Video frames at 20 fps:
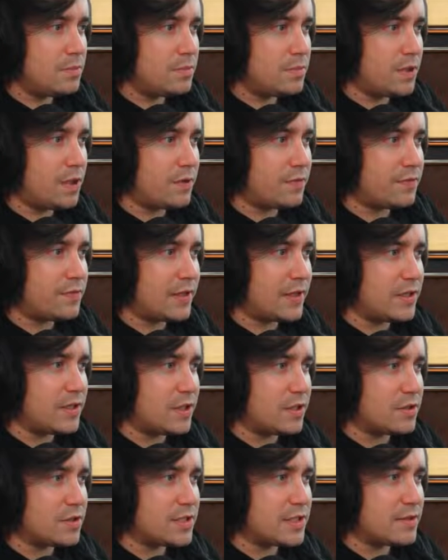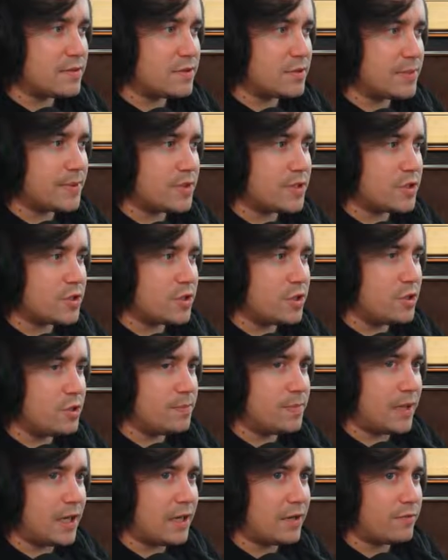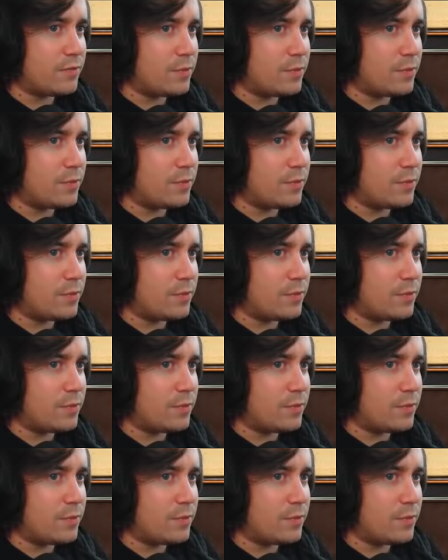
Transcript: Apart from that, you don't seem to be too bad